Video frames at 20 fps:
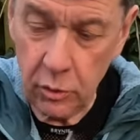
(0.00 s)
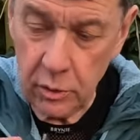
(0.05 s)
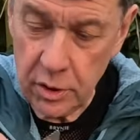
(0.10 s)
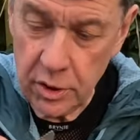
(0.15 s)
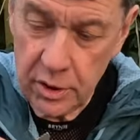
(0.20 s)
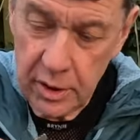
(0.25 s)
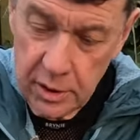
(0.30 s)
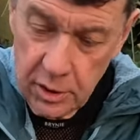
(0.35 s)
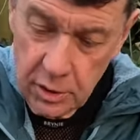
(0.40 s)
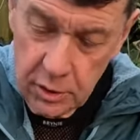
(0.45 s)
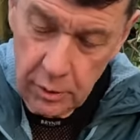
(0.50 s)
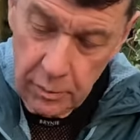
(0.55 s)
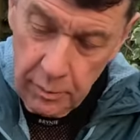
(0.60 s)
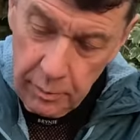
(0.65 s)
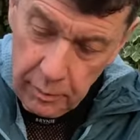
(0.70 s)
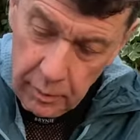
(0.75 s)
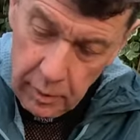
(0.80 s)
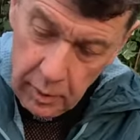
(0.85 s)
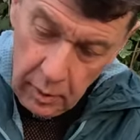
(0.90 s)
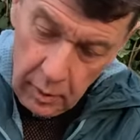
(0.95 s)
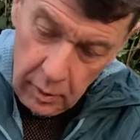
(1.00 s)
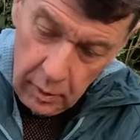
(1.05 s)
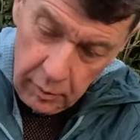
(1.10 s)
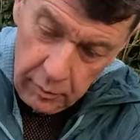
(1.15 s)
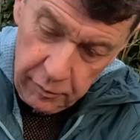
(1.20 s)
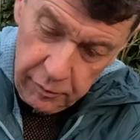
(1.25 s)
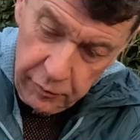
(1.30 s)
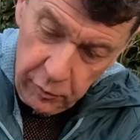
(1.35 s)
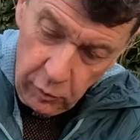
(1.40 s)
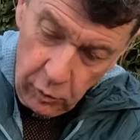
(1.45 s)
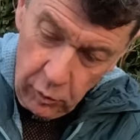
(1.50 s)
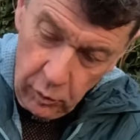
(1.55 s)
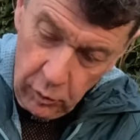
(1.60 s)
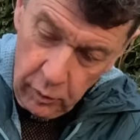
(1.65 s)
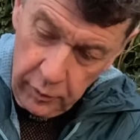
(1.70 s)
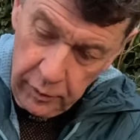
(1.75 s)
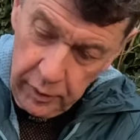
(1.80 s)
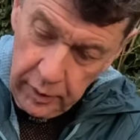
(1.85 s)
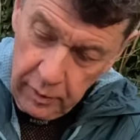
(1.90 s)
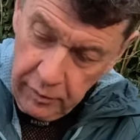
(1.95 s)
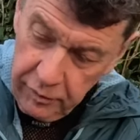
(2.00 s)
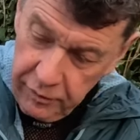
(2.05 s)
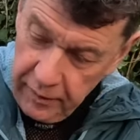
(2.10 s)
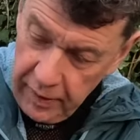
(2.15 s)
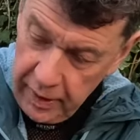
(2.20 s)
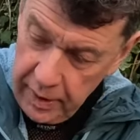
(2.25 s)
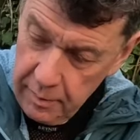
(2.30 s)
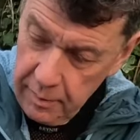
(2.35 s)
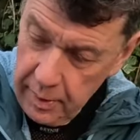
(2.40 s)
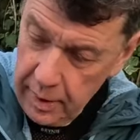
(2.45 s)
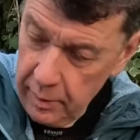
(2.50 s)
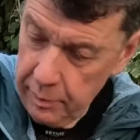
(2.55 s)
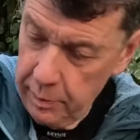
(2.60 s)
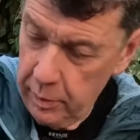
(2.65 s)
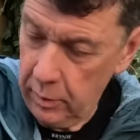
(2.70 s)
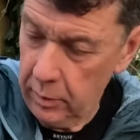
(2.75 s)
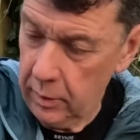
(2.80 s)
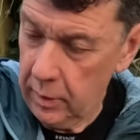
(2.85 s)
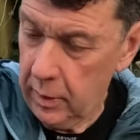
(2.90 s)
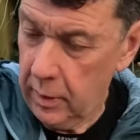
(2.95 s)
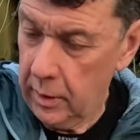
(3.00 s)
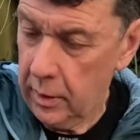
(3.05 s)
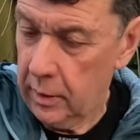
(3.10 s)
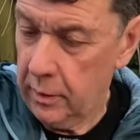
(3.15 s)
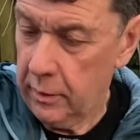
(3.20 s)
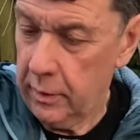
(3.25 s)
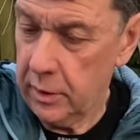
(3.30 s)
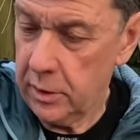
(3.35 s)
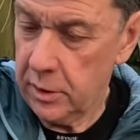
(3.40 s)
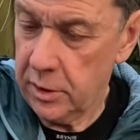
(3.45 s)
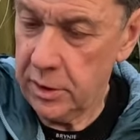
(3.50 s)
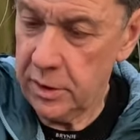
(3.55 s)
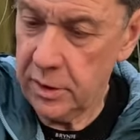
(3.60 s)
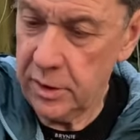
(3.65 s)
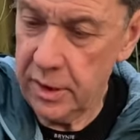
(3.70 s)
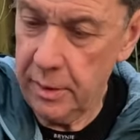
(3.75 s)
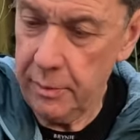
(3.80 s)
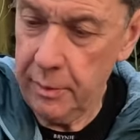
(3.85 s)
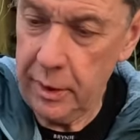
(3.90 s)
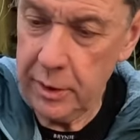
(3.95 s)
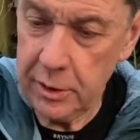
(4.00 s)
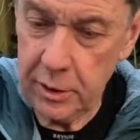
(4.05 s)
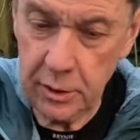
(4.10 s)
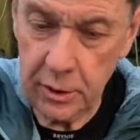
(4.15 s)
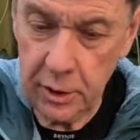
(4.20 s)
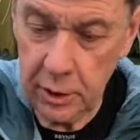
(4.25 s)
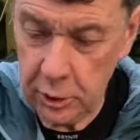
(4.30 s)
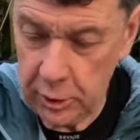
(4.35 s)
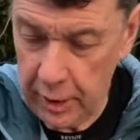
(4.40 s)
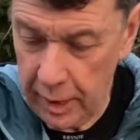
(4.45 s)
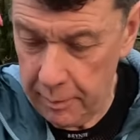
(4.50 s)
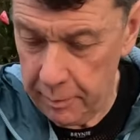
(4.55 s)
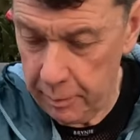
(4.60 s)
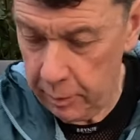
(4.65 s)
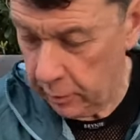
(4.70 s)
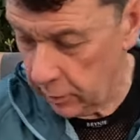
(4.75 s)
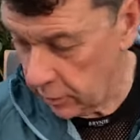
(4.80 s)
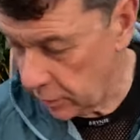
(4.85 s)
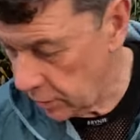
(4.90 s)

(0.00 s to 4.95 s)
of system for the FIREMAPLE that's similar to the JETBOIL